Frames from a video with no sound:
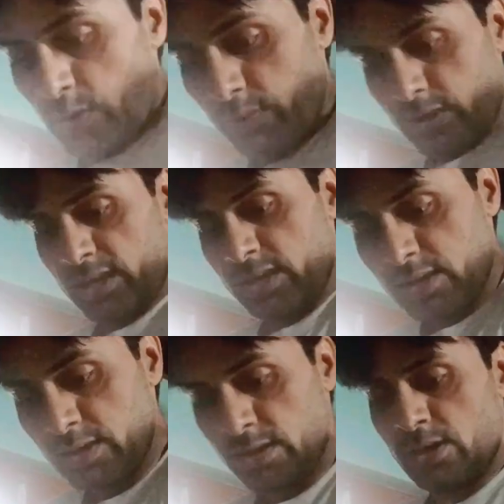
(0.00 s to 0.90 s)
Okay.
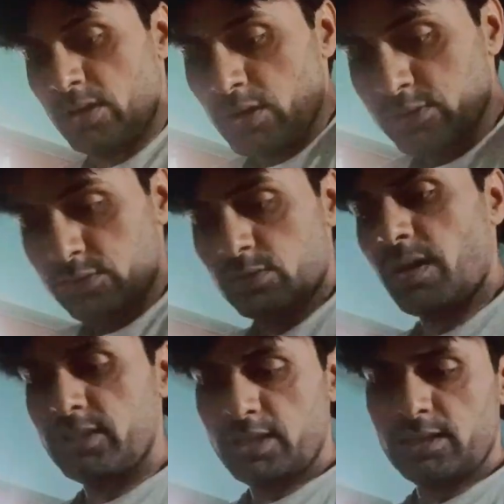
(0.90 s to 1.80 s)
So
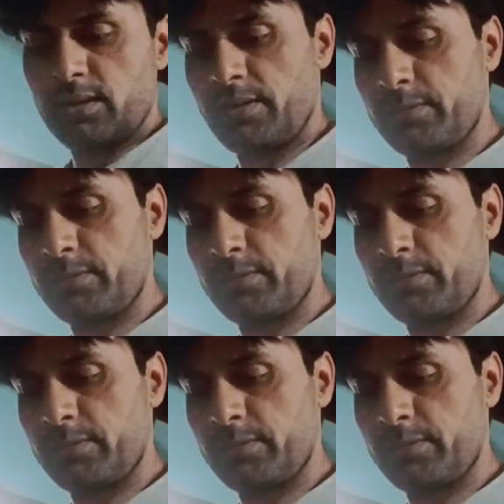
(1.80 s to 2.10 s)
I think